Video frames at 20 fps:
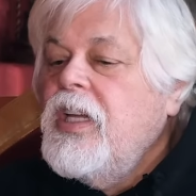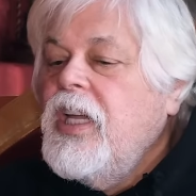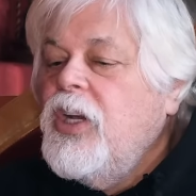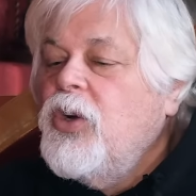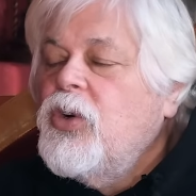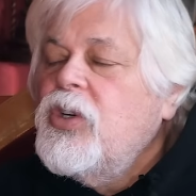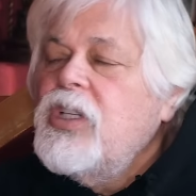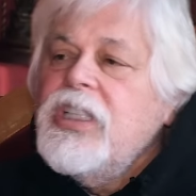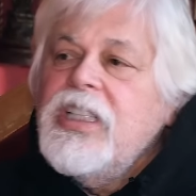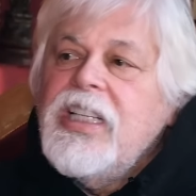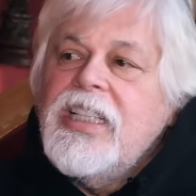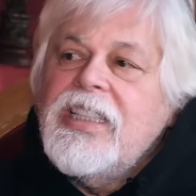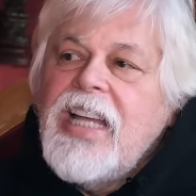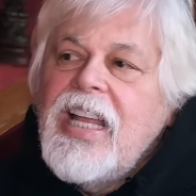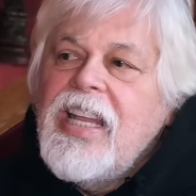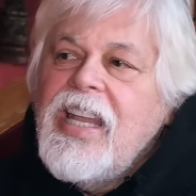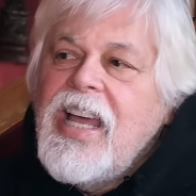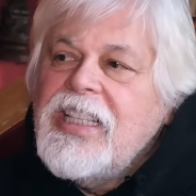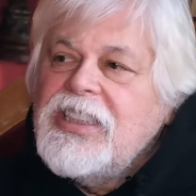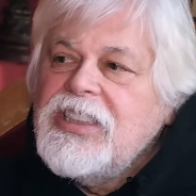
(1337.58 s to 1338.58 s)
In order to get
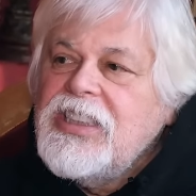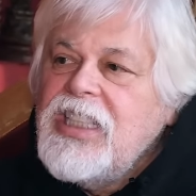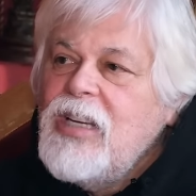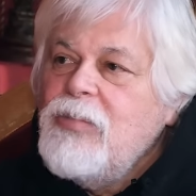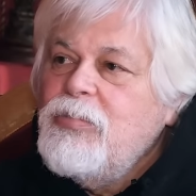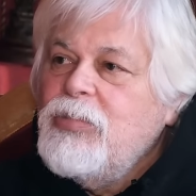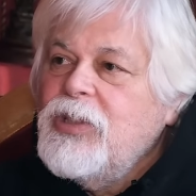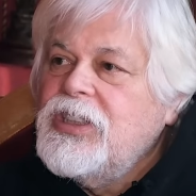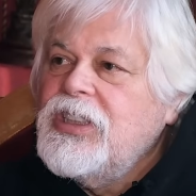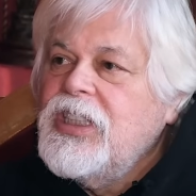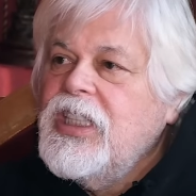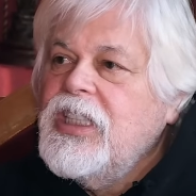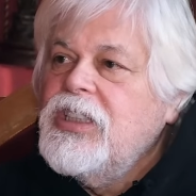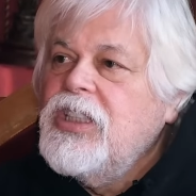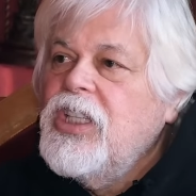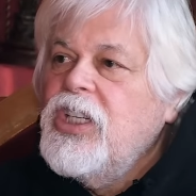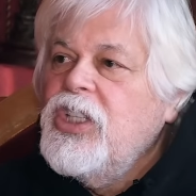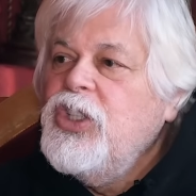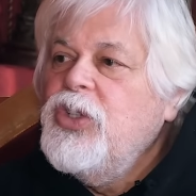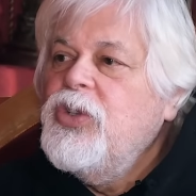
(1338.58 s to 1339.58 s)
that last 10%,
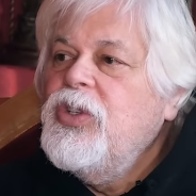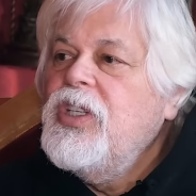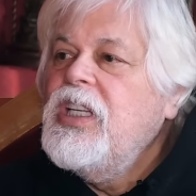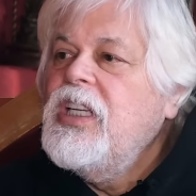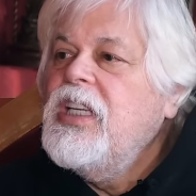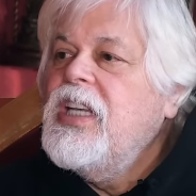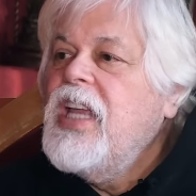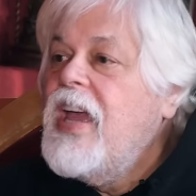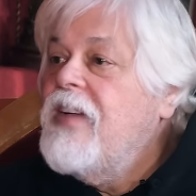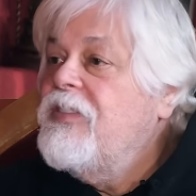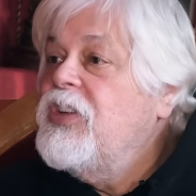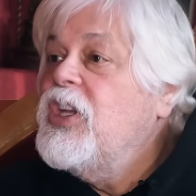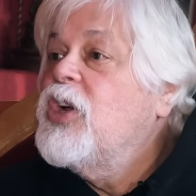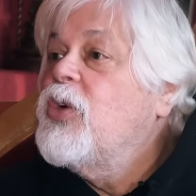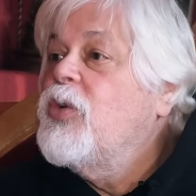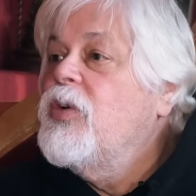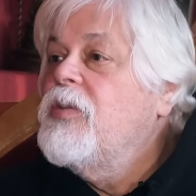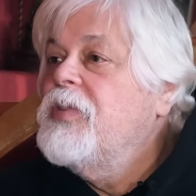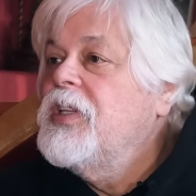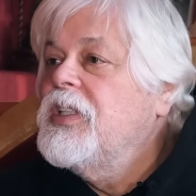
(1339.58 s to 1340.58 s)
you need heavy
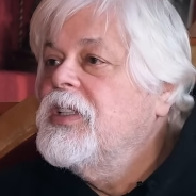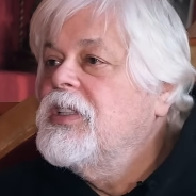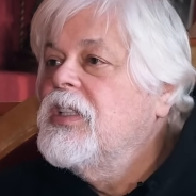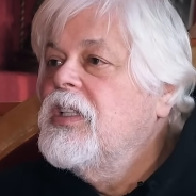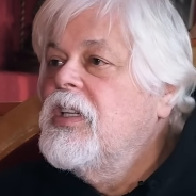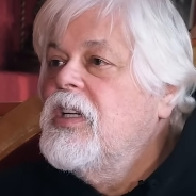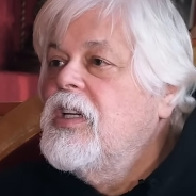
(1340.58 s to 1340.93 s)
equipment.